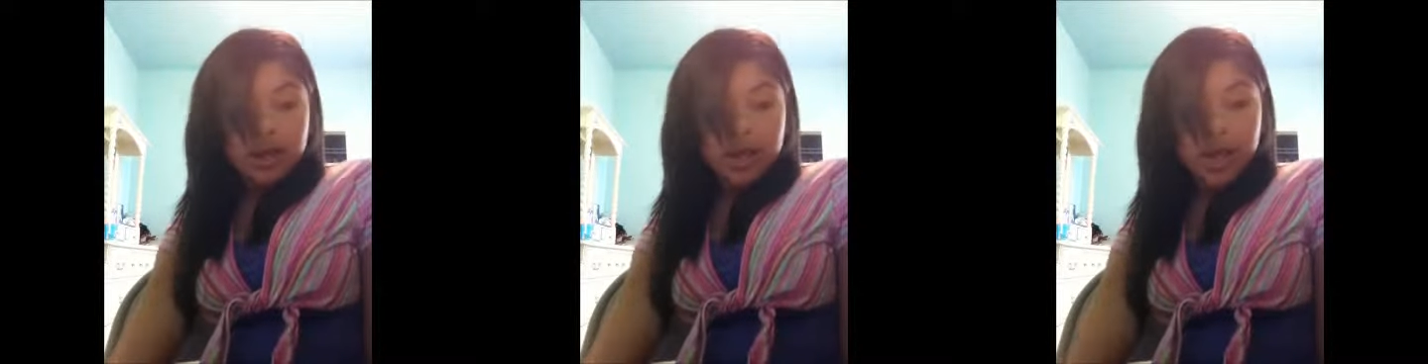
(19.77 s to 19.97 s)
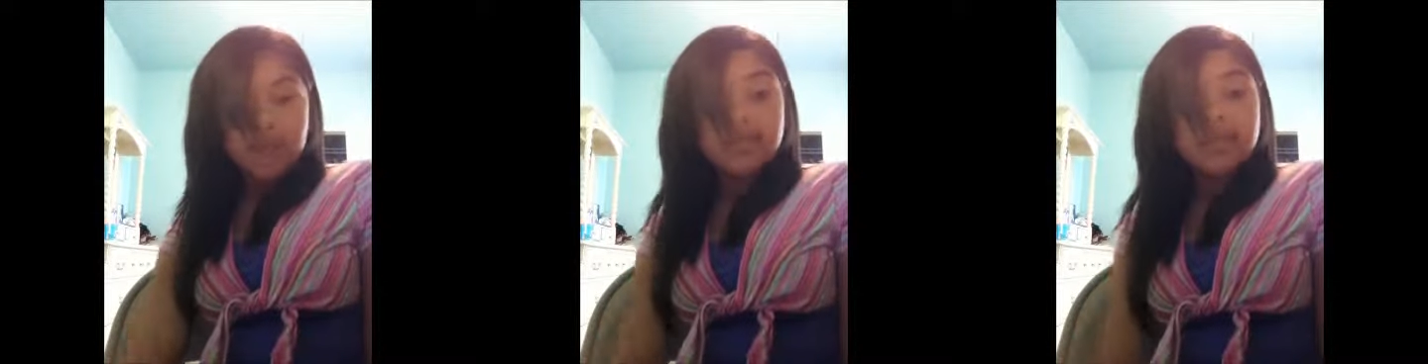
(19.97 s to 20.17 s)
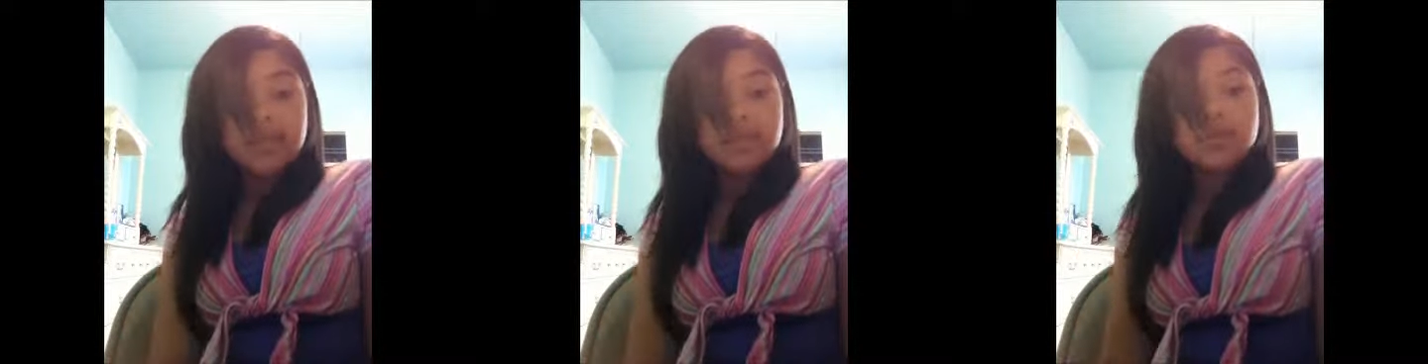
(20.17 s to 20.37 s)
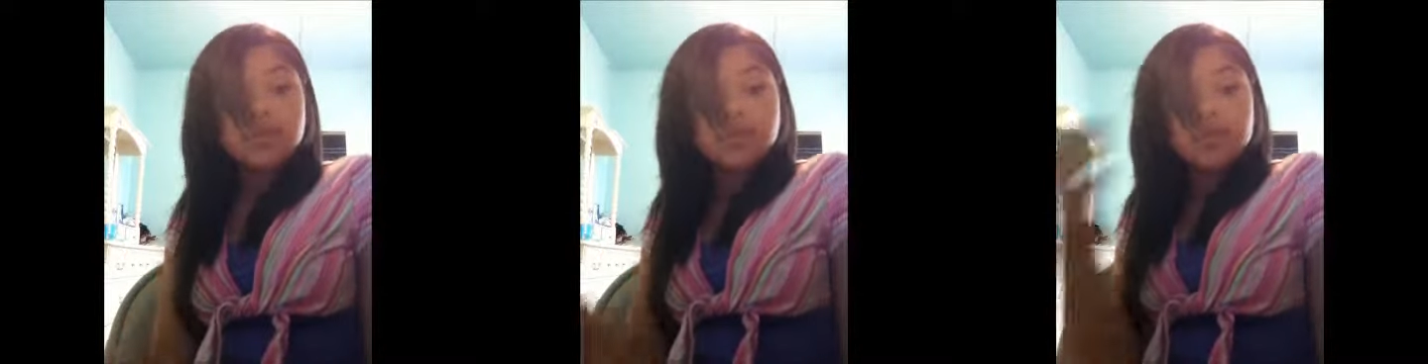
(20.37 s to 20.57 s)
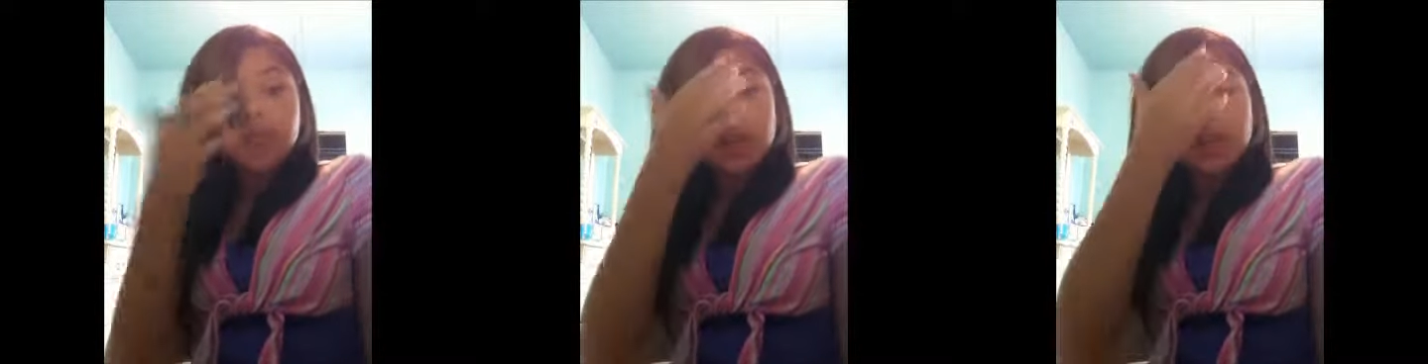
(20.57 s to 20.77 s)
How many times
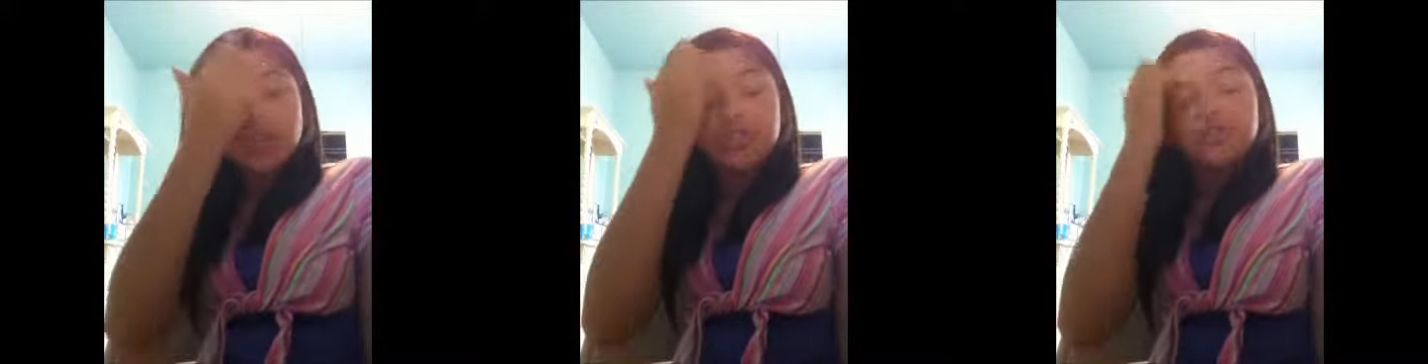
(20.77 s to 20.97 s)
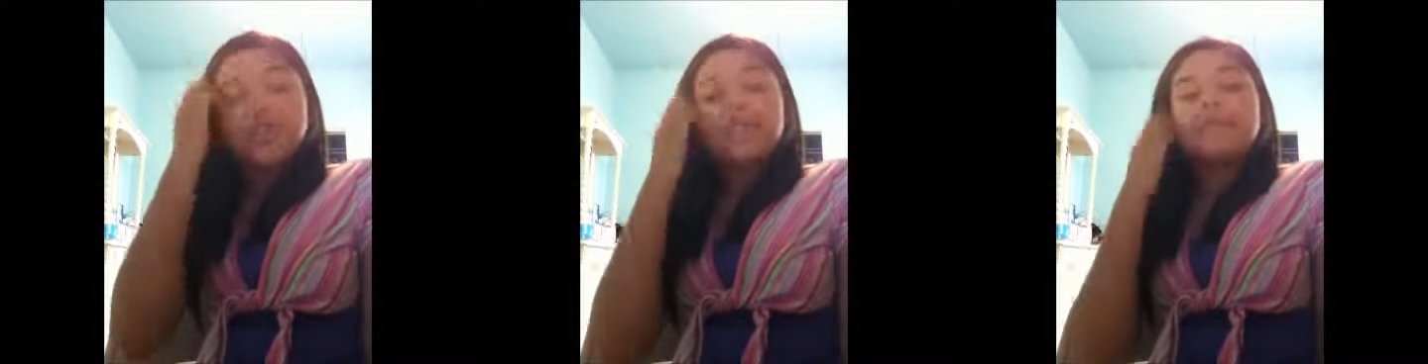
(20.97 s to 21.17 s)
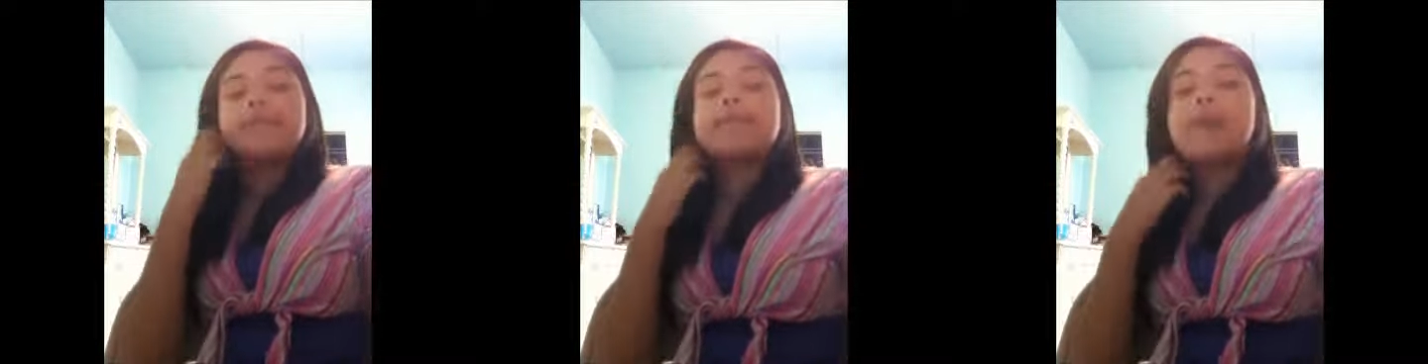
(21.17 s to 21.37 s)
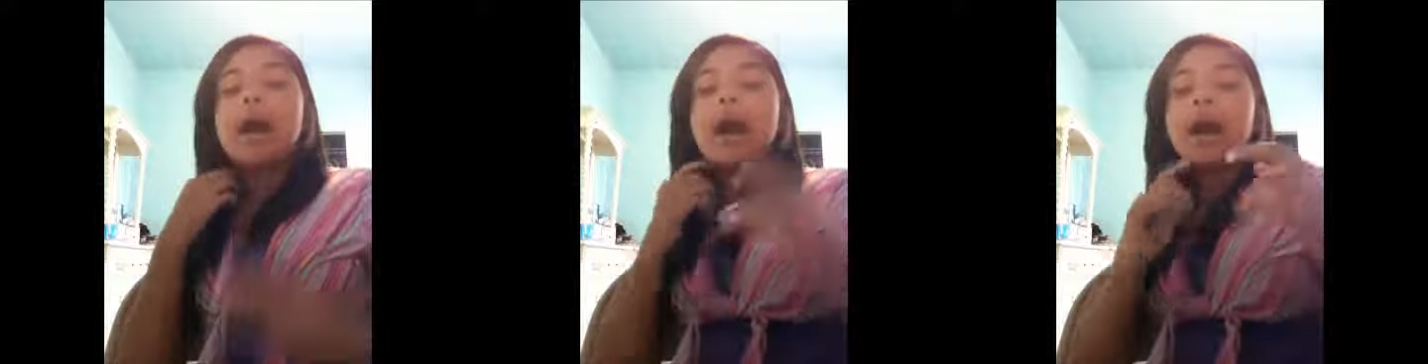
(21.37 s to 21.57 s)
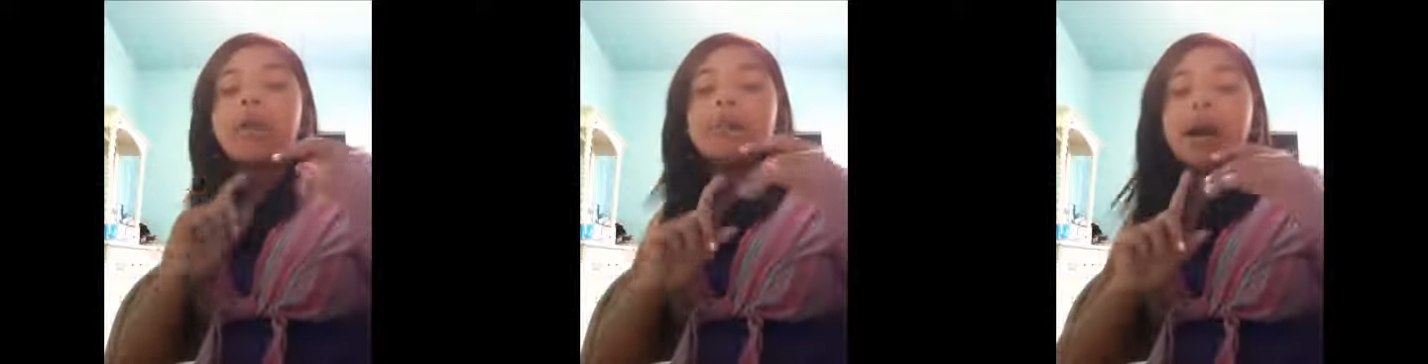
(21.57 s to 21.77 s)
do you wash your face?
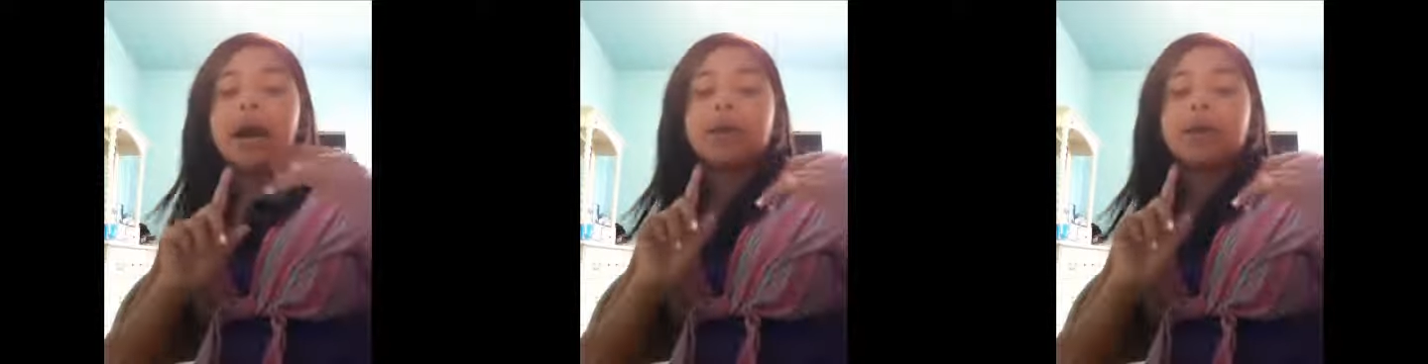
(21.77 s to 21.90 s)
Um,